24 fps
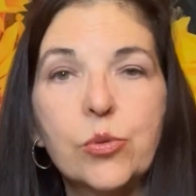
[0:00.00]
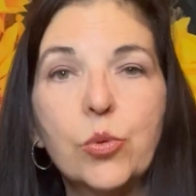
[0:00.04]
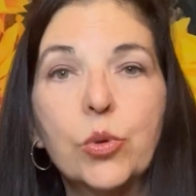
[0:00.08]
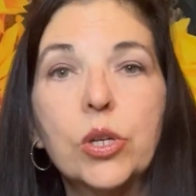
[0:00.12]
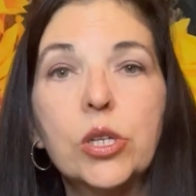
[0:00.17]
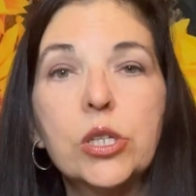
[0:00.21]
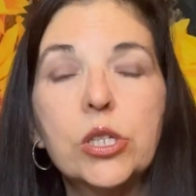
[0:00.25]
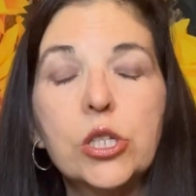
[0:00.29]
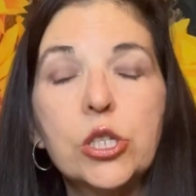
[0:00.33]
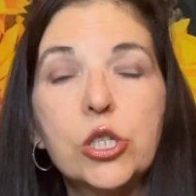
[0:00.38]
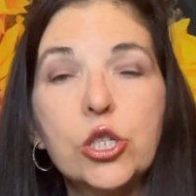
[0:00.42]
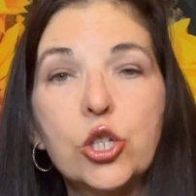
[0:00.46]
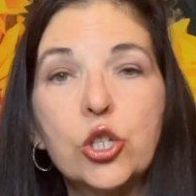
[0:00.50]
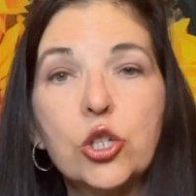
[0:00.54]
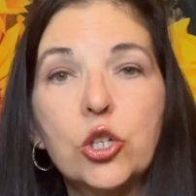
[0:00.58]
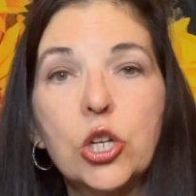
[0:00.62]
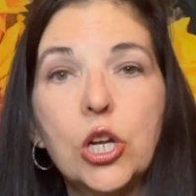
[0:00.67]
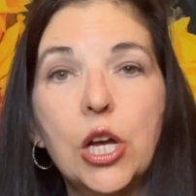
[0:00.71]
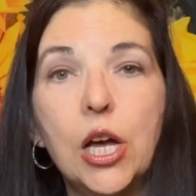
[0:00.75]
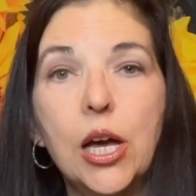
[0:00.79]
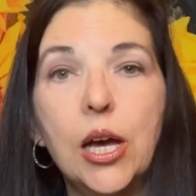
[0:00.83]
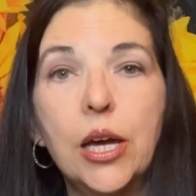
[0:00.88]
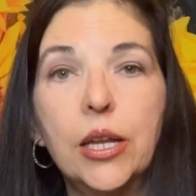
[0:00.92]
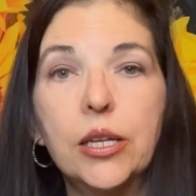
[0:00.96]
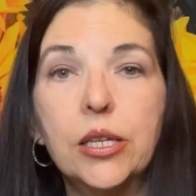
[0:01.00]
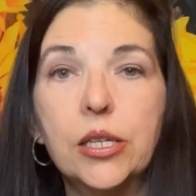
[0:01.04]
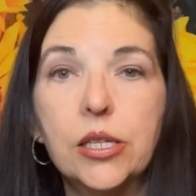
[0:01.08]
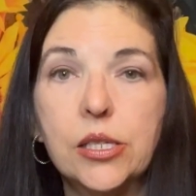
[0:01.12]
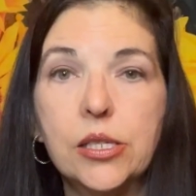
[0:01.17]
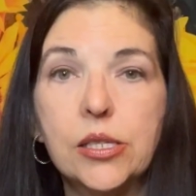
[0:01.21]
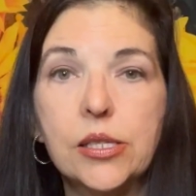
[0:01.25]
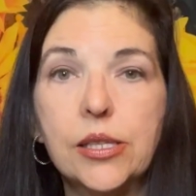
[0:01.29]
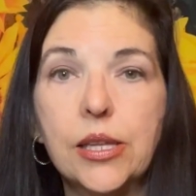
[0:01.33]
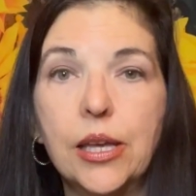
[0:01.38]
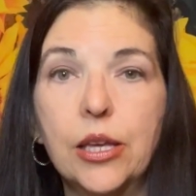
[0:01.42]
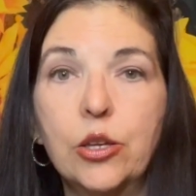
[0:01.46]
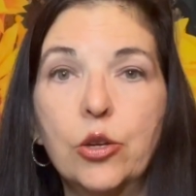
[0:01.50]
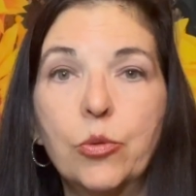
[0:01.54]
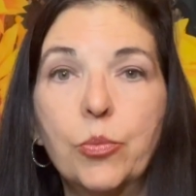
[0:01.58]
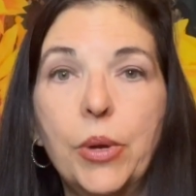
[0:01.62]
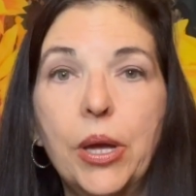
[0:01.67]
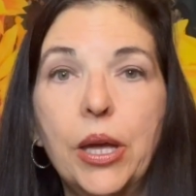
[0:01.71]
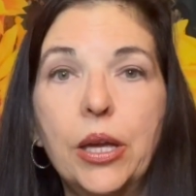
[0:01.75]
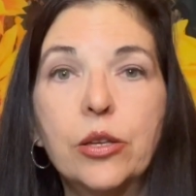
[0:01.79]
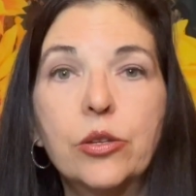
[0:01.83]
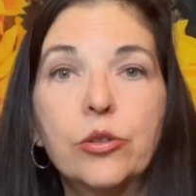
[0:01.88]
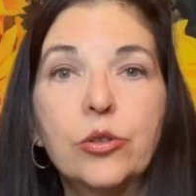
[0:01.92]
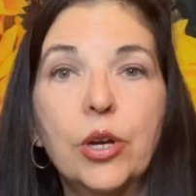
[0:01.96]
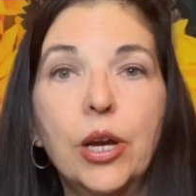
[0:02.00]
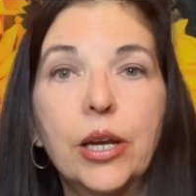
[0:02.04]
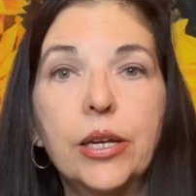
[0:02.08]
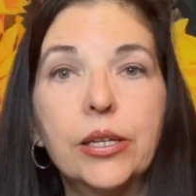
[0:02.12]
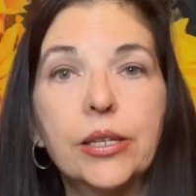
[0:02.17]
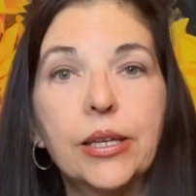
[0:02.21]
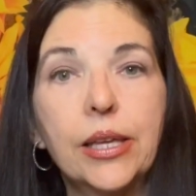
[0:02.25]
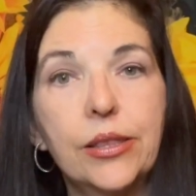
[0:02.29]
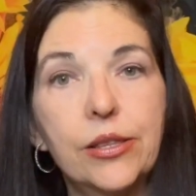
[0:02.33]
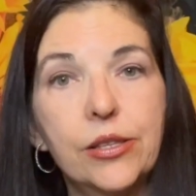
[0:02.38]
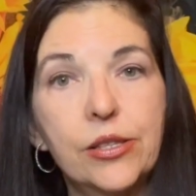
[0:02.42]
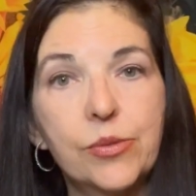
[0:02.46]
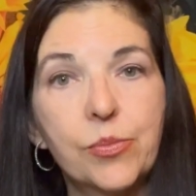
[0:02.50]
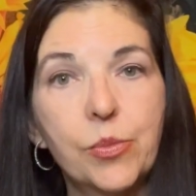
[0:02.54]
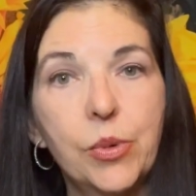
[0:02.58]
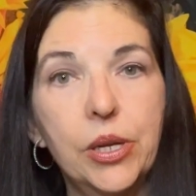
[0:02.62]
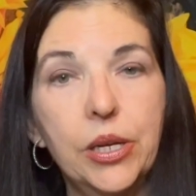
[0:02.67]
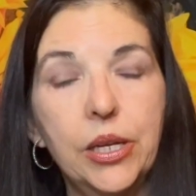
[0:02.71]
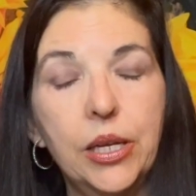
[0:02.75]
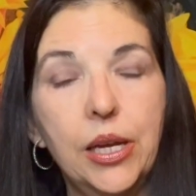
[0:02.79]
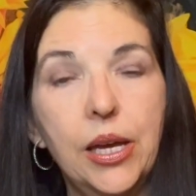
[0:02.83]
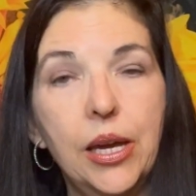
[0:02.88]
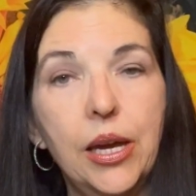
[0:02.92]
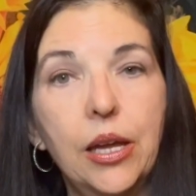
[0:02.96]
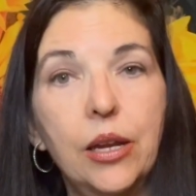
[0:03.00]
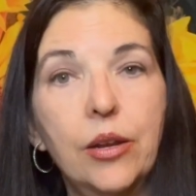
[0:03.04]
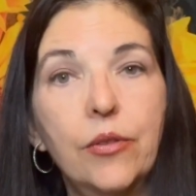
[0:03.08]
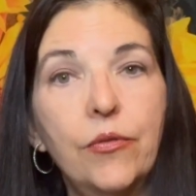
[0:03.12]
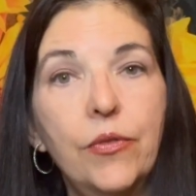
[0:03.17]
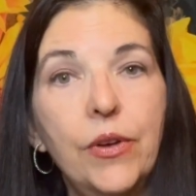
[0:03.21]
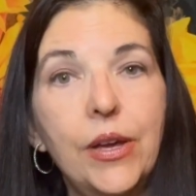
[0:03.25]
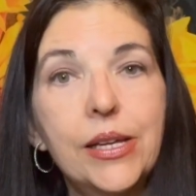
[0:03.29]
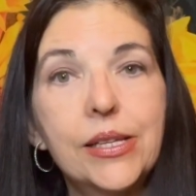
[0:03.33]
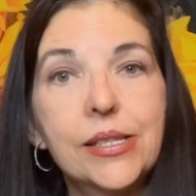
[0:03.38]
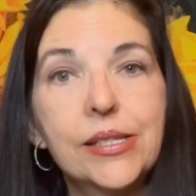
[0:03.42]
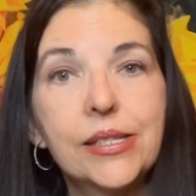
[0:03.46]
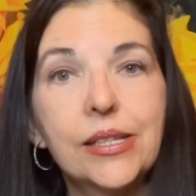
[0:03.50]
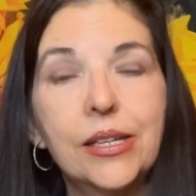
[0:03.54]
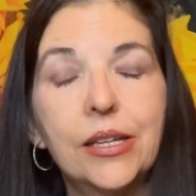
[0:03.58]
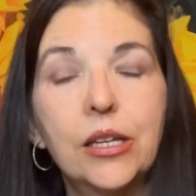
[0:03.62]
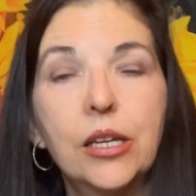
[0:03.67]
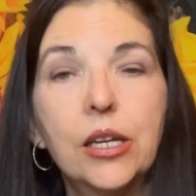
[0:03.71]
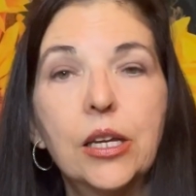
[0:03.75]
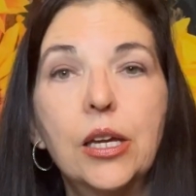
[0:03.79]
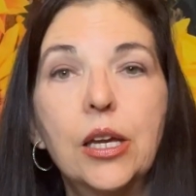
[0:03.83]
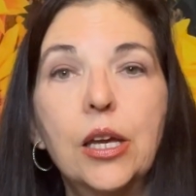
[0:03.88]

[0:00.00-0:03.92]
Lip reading: One additional con is that you may try to get this money and invest it,